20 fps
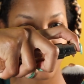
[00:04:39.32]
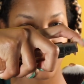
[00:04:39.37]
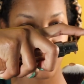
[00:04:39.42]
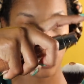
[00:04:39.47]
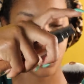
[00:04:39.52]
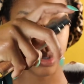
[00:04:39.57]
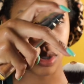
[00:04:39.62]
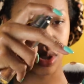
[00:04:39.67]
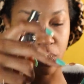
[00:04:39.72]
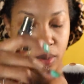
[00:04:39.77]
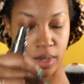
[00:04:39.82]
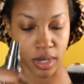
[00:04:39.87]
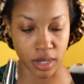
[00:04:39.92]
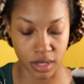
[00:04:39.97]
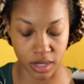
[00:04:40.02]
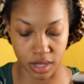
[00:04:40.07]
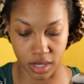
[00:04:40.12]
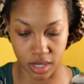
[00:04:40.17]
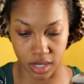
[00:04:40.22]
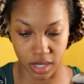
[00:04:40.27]
2
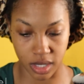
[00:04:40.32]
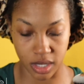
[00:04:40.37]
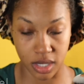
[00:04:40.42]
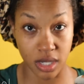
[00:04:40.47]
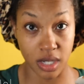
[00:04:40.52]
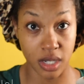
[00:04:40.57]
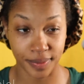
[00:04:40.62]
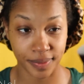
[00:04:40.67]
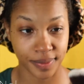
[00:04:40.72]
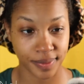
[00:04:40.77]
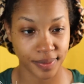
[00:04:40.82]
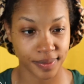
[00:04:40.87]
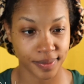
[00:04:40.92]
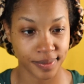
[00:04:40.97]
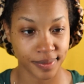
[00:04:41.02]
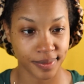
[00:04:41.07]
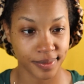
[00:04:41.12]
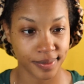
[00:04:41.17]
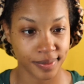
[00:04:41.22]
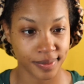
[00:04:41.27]
squirts
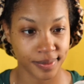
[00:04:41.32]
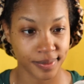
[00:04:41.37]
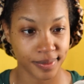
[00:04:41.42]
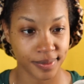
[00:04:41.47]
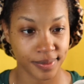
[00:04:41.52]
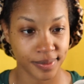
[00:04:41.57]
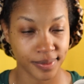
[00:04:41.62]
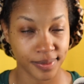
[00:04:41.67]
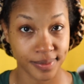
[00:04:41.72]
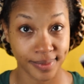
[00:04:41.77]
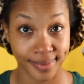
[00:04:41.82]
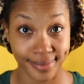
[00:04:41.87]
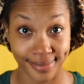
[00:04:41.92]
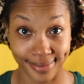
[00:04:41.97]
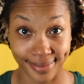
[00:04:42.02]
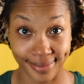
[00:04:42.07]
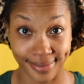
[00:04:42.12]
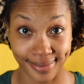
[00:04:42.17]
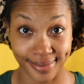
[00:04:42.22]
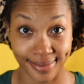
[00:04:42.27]
of foundation
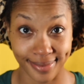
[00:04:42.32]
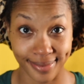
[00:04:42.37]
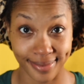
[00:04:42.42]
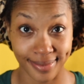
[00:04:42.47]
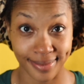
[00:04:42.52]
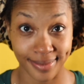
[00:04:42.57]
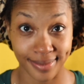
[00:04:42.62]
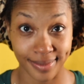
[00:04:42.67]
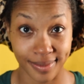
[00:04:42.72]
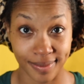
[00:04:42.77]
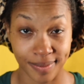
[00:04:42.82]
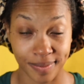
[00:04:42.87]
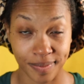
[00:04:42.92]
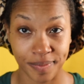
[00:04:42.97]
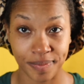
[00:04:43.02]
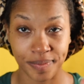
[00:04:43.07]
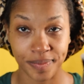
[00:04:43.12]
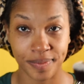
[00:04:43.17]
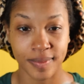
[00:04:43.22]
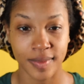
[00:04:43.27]
onto it.
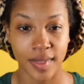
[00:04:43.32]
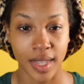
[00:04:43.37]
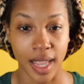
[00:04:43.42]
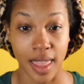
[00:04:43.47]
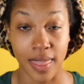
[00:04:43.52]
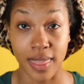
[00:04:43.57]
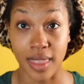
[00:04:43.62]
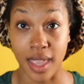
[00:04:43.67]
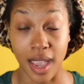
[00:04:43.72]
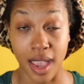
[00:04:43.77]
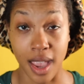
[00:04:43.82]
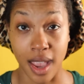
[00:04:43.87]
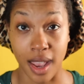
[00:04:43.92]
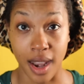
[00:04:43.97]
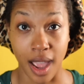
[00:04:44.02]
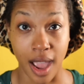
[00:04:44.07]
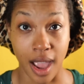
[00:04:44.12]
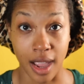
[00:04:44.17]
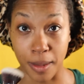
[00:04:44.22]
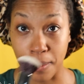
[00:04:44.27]
And
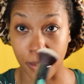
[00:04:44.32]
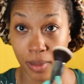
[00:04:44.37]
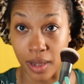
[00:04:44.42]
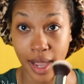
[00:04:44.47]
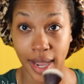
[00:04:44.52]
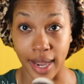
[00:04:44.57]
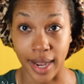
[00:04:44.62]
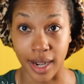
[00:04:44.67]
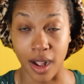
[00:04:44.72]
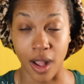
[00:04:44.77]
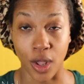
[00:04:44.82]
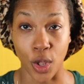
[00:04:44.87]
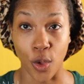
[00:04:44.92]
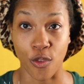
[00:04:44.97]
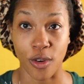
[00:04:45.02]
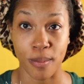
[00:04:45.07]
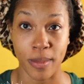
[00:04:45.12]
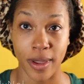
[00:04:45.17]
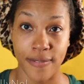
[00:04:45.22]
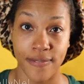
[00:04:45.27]
then I apply it all
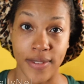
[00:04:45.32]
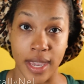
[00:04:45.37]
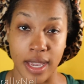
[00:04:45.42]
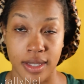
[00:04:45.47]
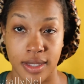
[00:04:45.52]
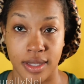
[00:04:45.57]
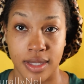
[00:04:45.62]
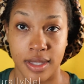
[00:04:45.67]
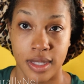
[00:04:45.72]
over my face.